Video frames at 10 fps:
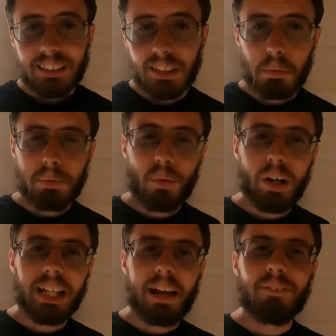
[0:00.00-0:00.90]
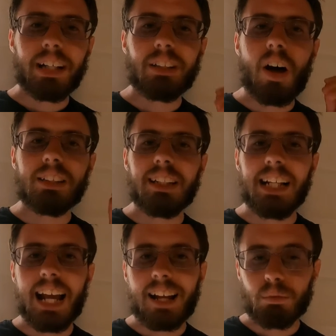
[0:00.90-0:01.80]
So before I dive my thoughts
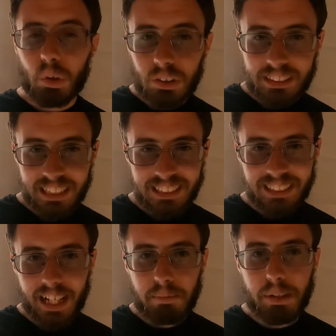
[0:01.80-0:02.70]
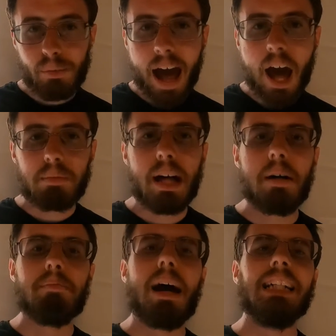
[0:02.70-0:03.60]
on Anne Wilson's debut album,